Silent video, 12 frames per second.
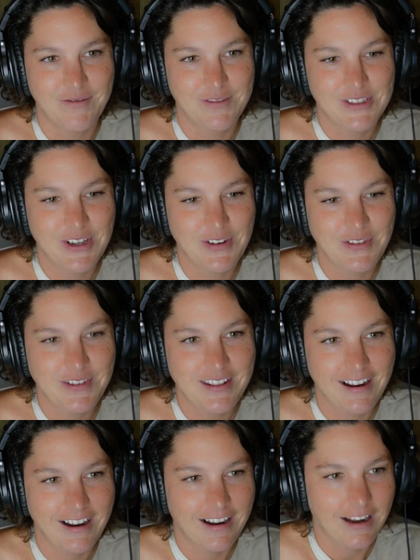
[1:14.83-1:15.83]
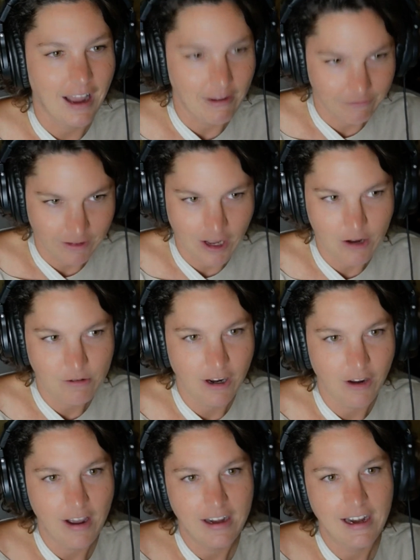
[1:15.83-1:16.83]
So Flo,
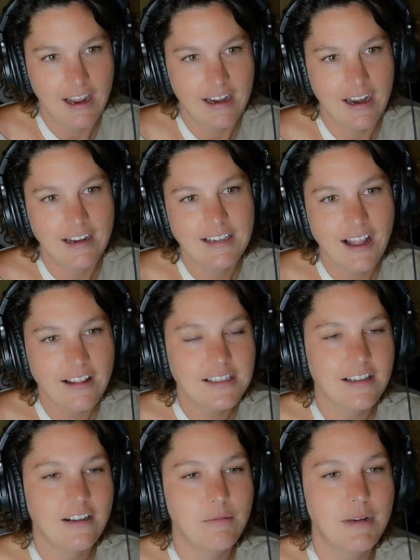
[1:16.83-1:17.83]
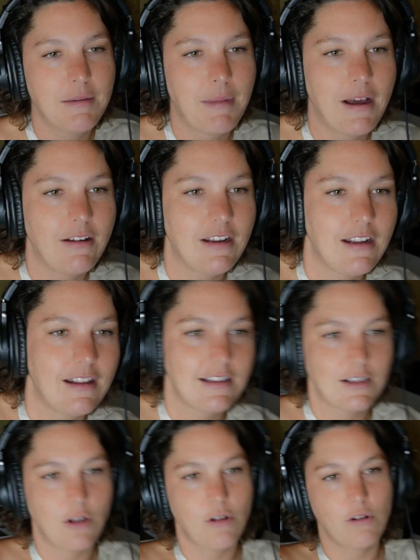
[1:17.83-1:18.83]
go on and tell us a little bit about
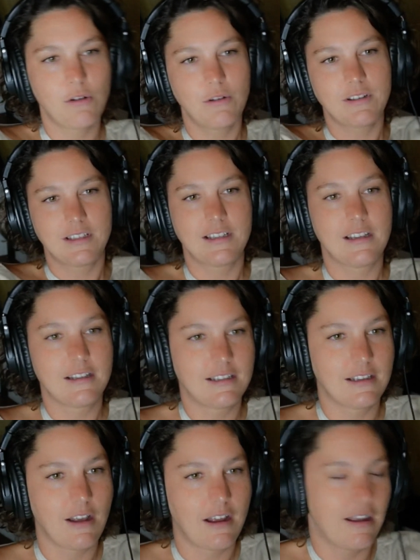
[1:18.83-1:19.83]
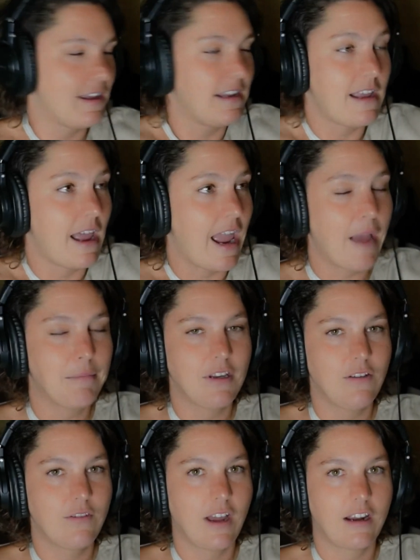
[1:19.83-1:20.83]
this whole app that
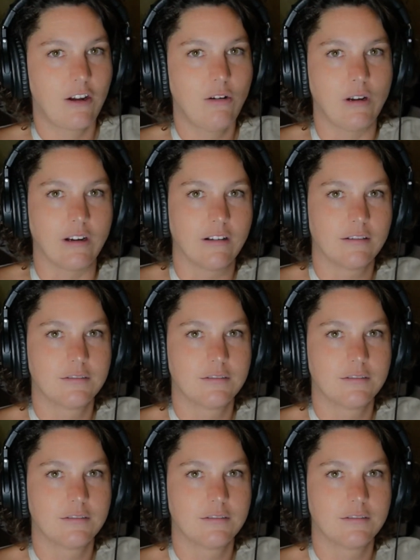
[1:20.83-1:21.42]
you've got going.